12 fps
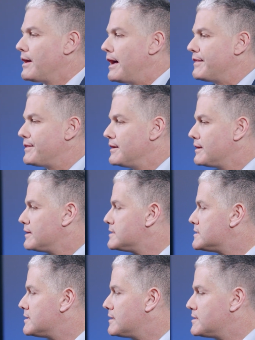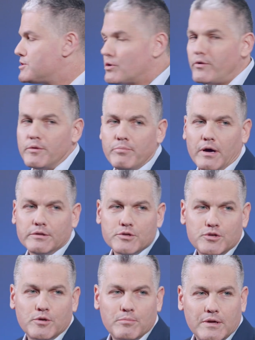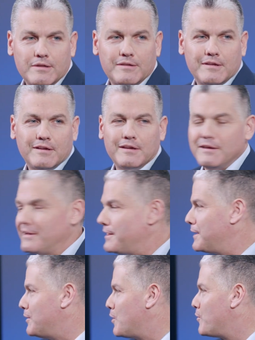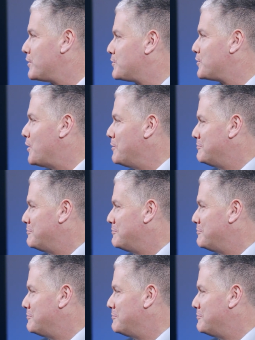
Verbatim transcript: I think it's a, it's a great partnership, but uh, a long way to go.